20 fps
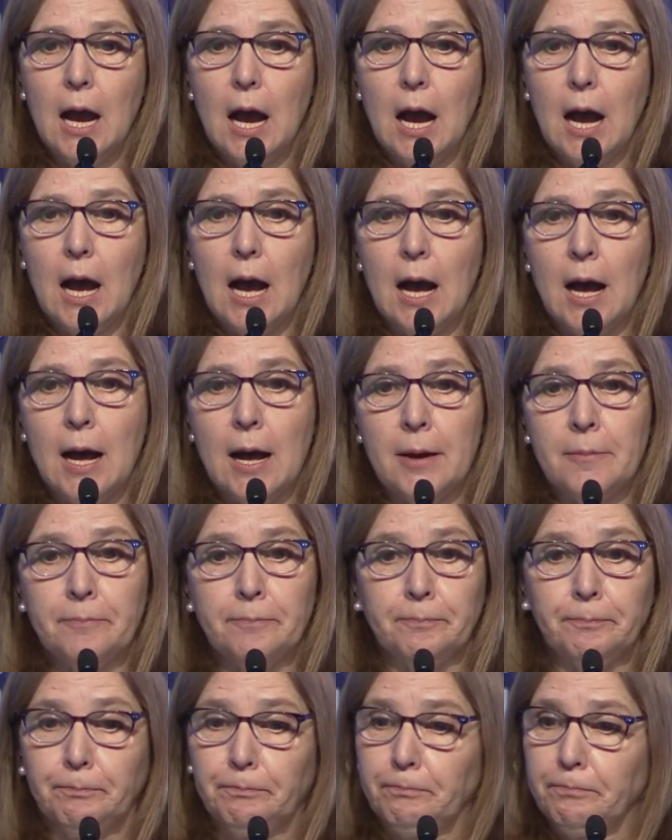
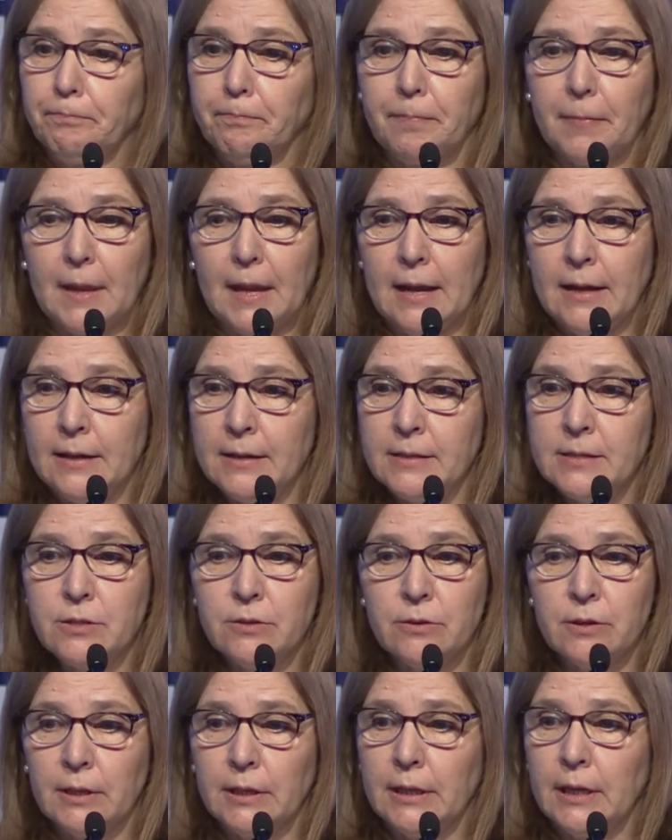um, and
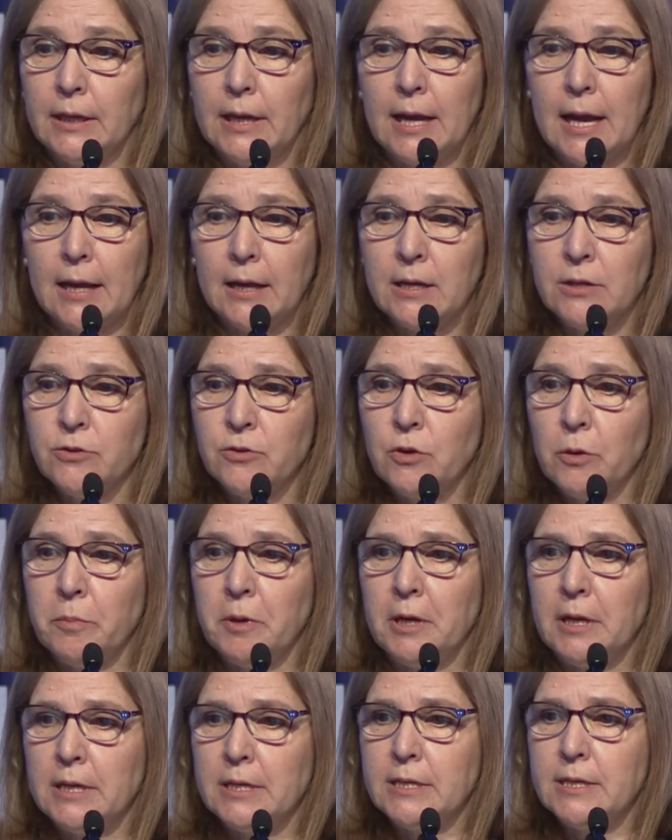certainly
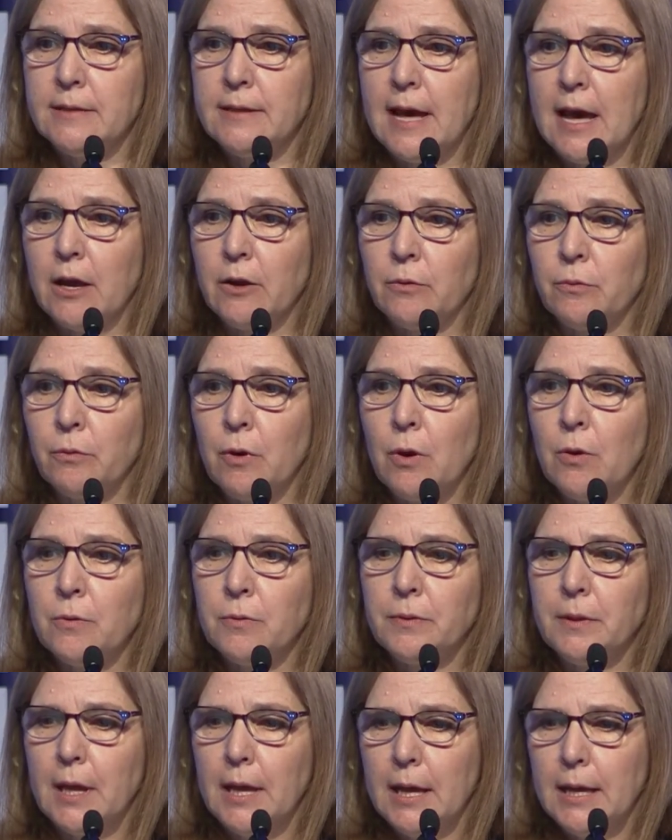contributing to that
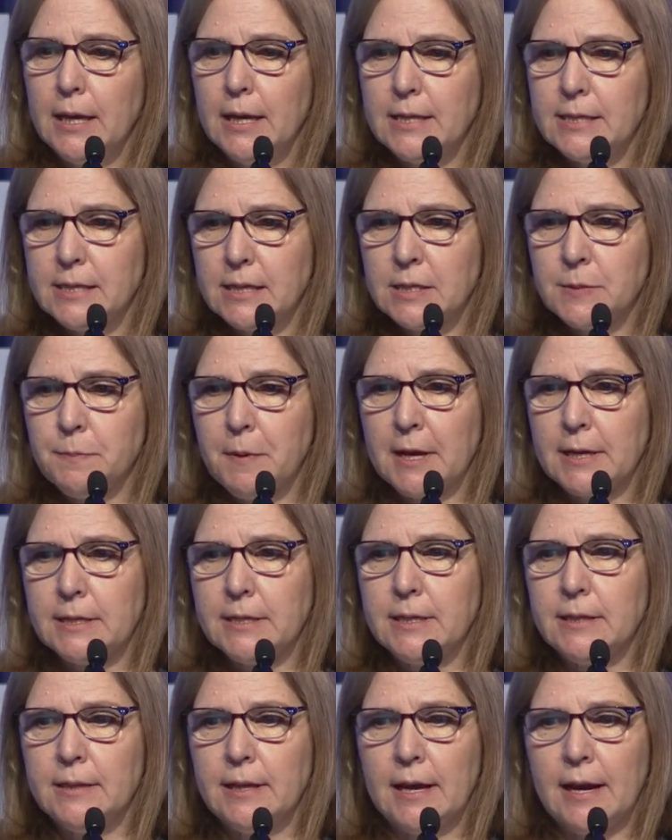growth. It's
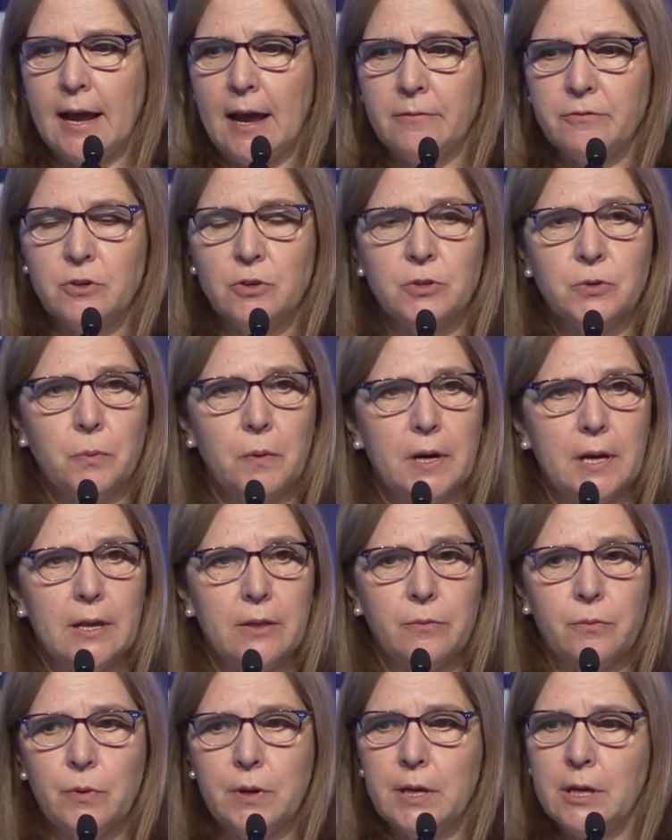expected that after
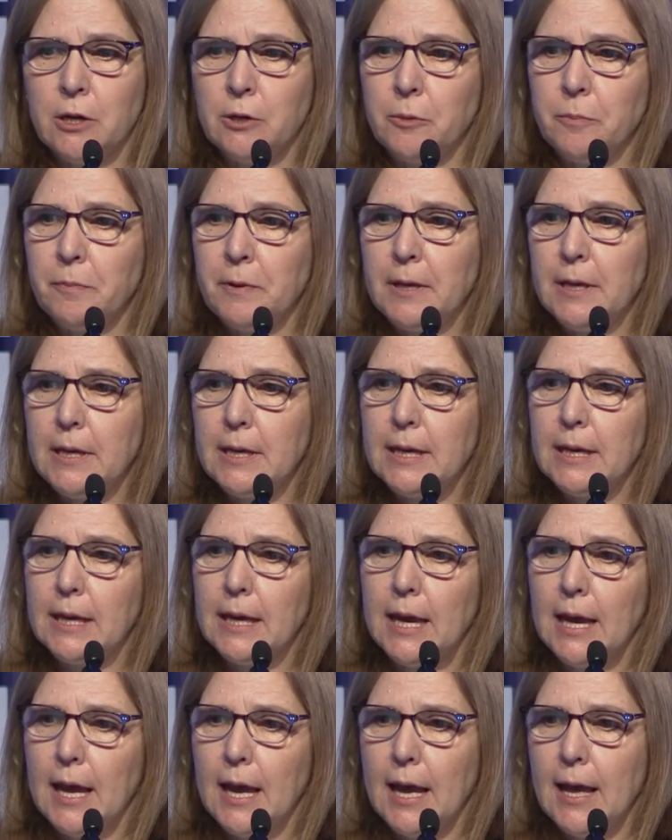23 it'll peak
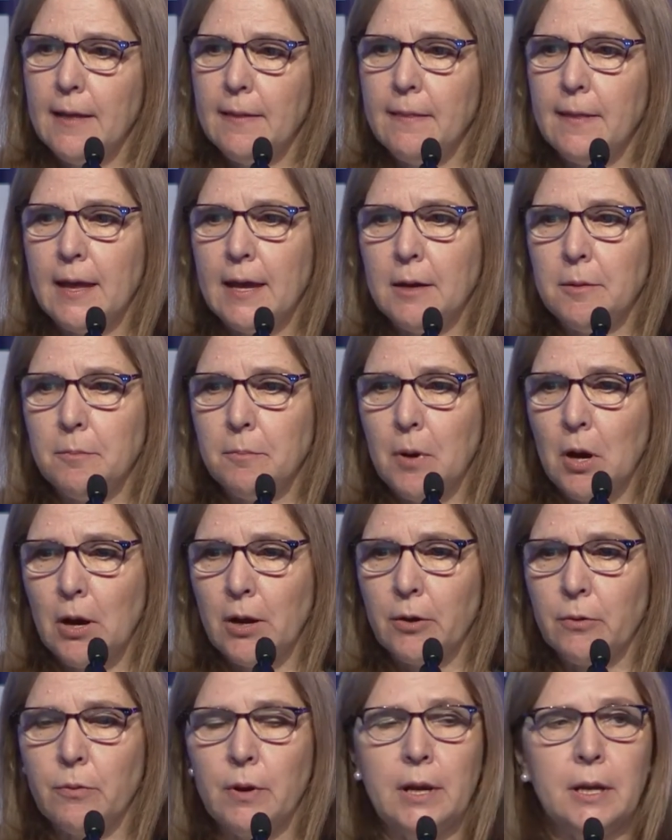and then
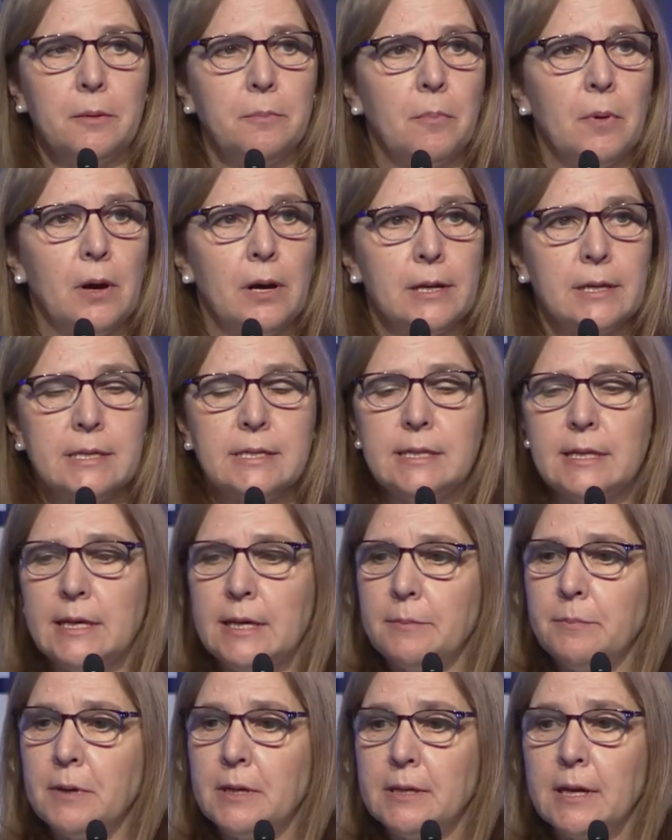moderate
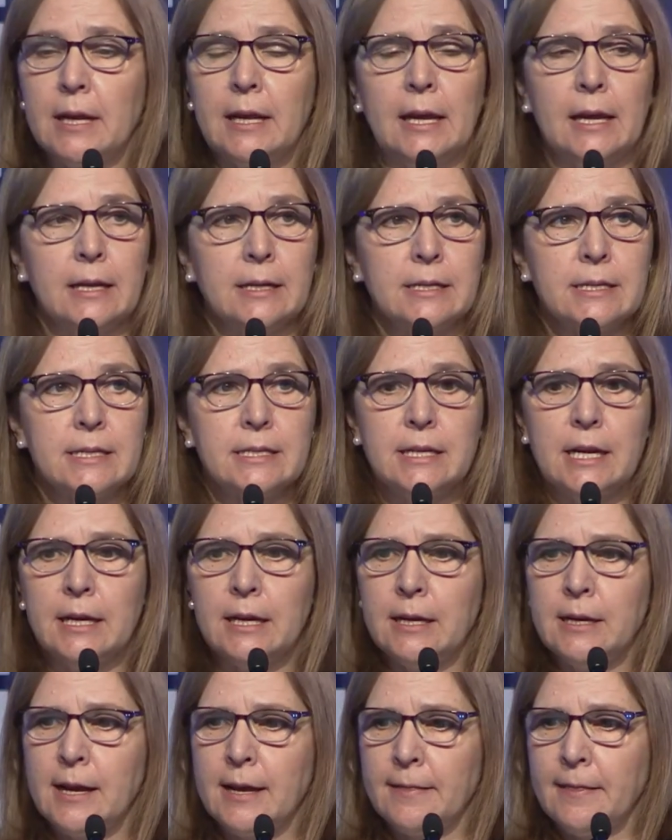modestly, but again,
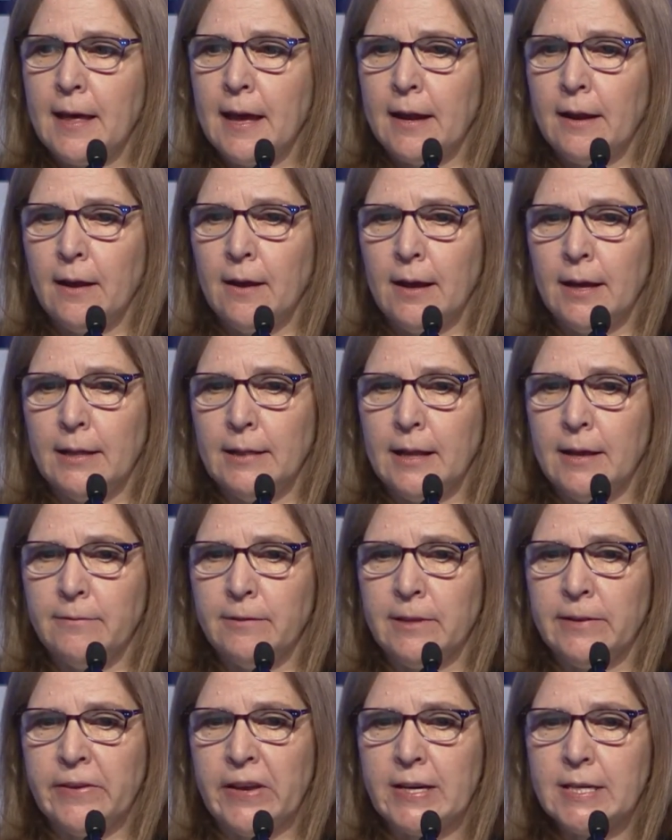staying at that high
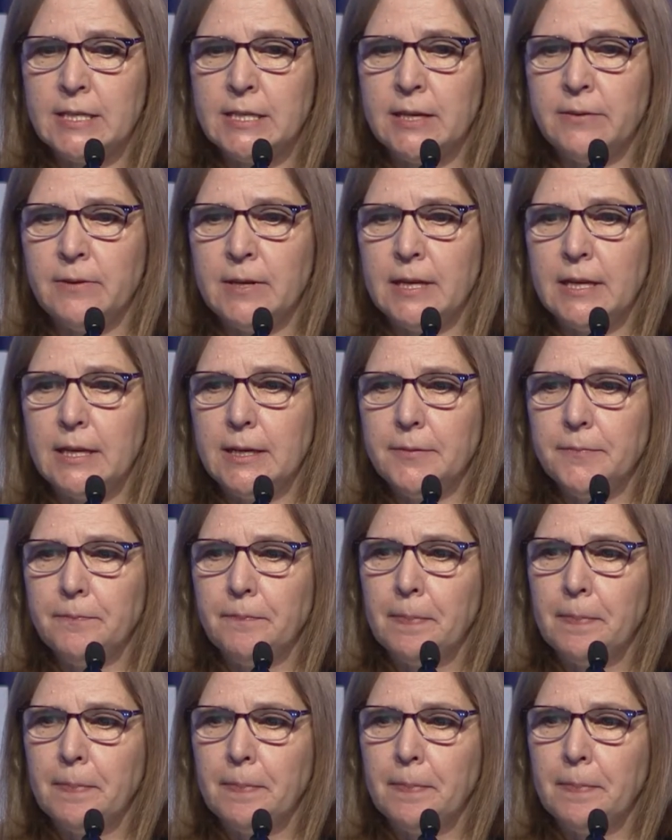level of activity.